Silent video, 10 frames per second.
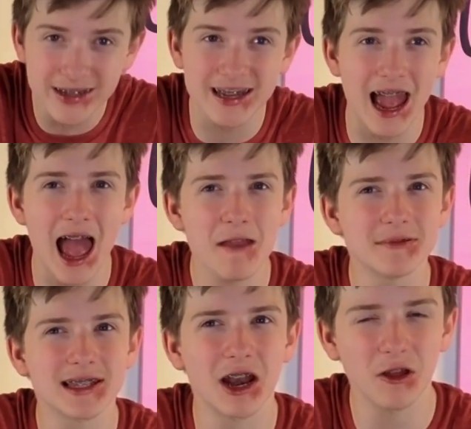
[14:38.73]
tab? Is
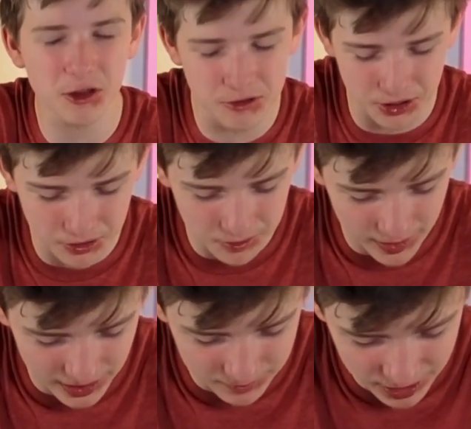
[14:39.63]
that all you do?
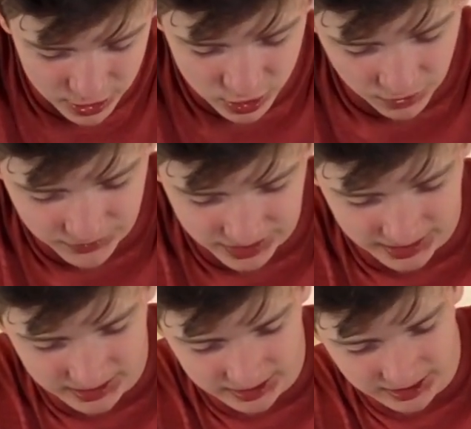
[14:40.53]
Am I just
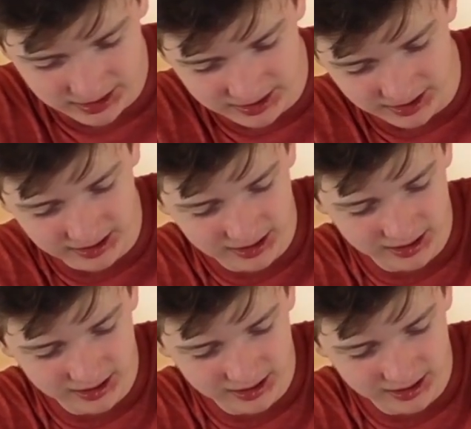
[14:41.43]
overthinking this, or